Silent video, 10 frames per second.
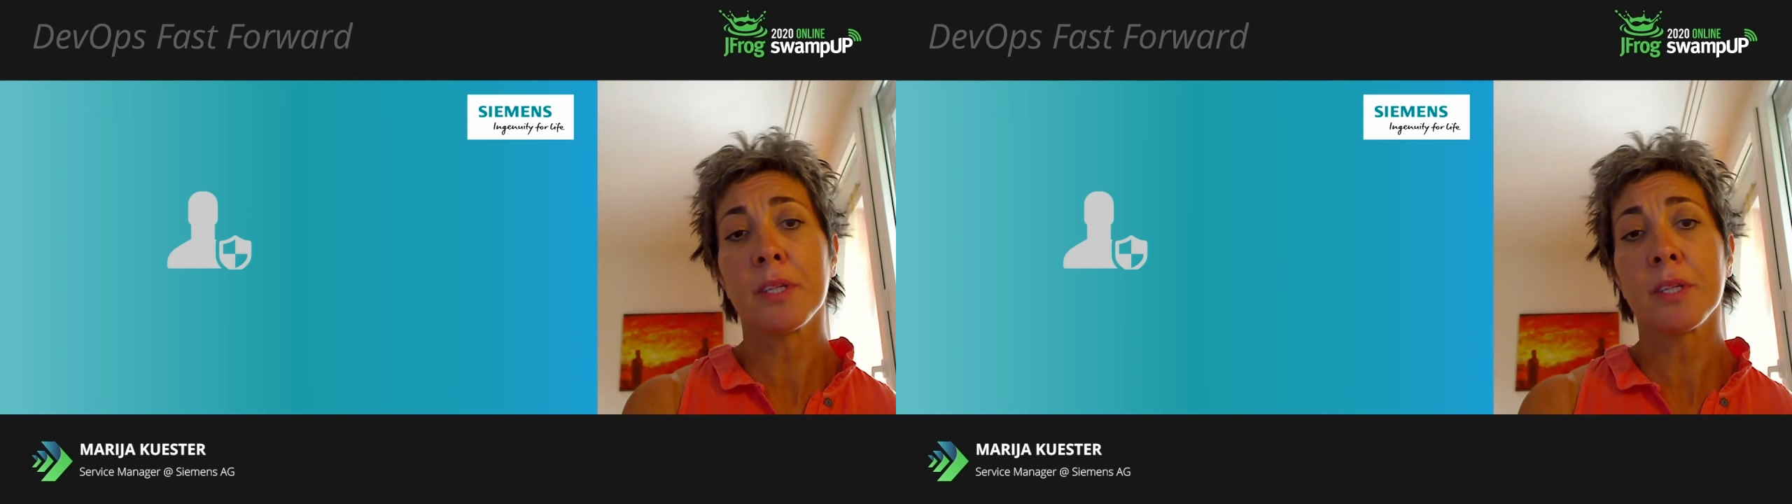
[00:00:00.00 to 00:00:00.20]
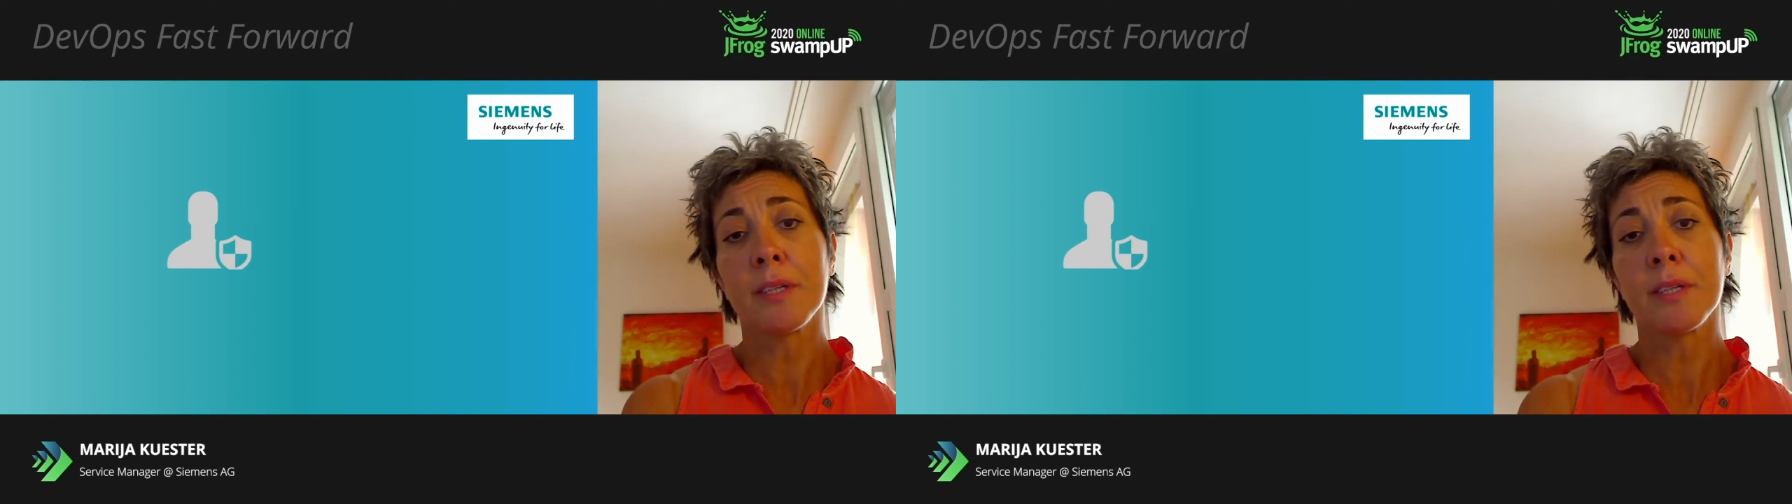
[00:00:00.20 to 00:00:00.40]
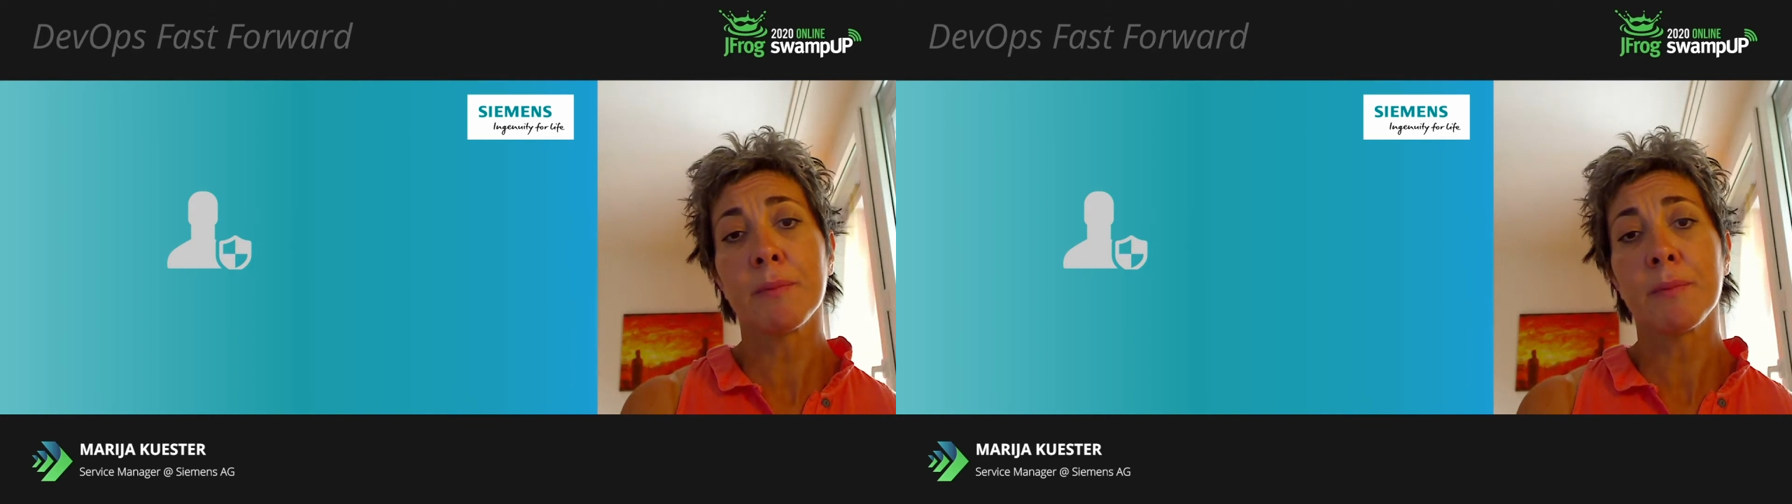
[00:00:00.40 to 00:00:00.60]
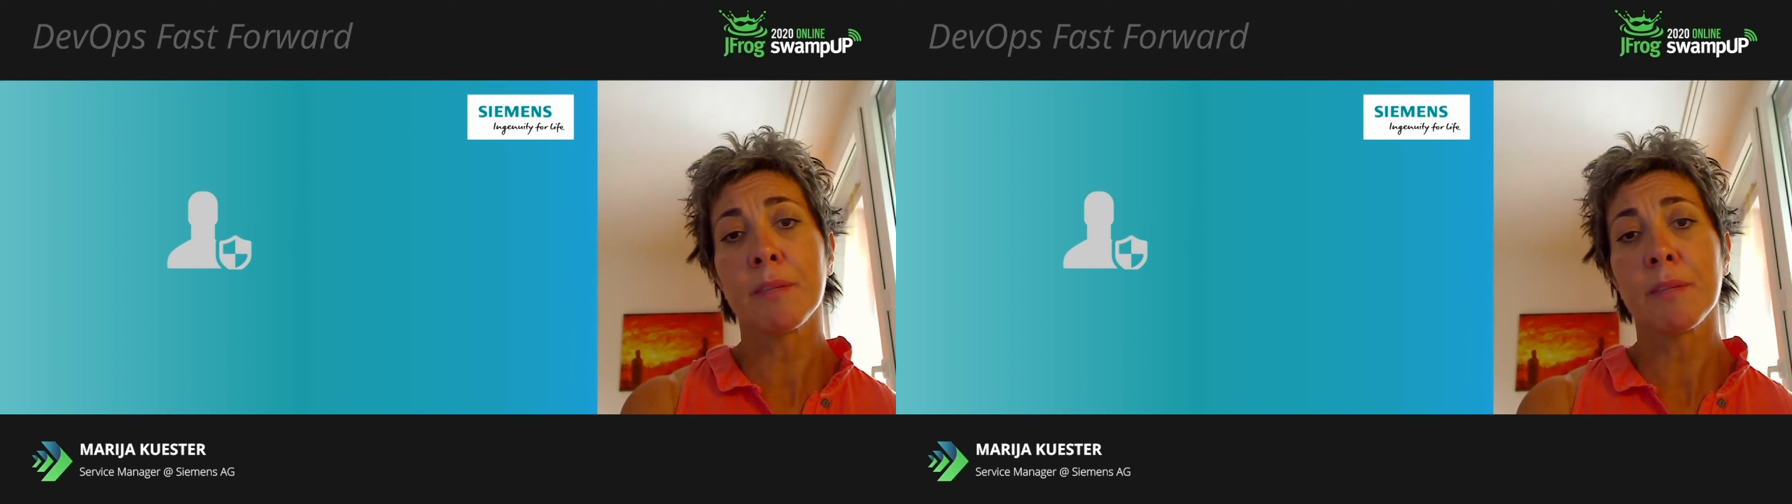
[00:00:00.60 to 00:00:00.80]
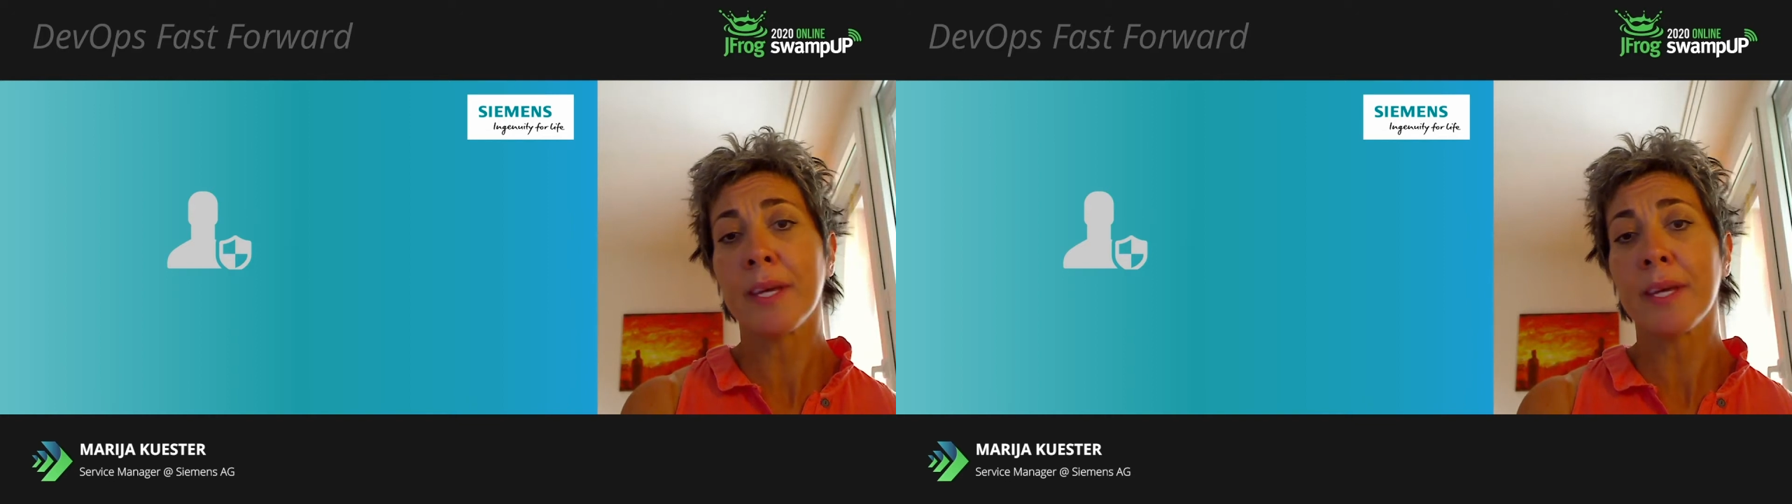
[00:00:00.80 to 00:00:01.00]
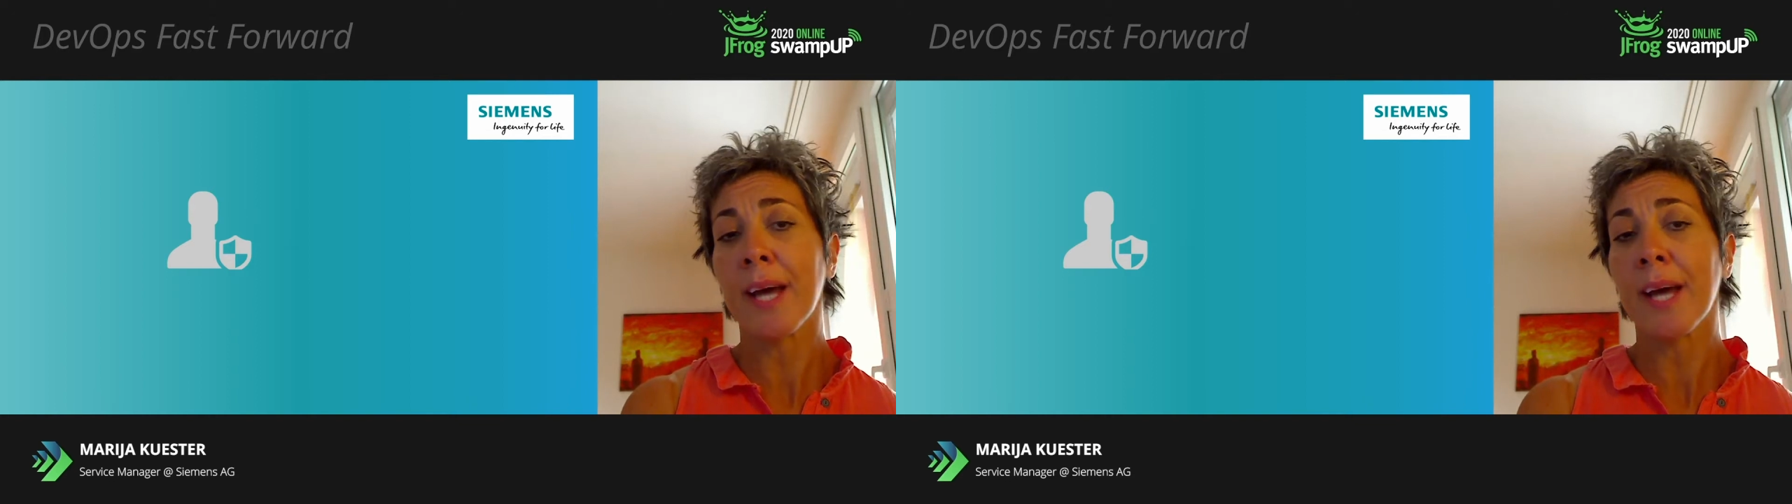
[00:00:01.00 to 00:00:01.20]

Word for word: within Siemens, making